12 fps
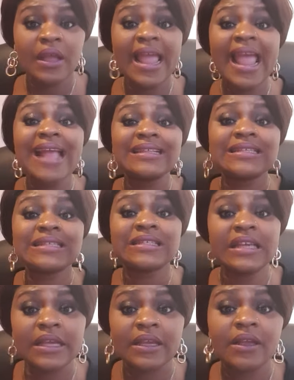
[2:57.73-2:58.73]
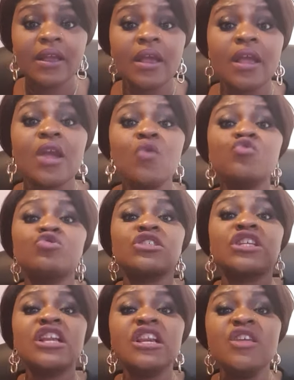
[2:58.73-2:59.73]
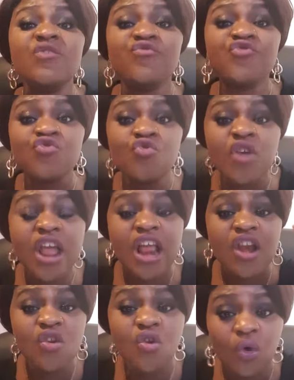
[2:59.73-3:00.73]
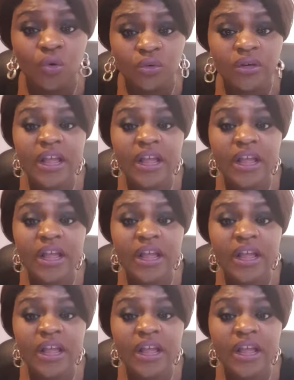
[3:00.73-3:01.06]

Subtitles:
And still, he will still leave you alone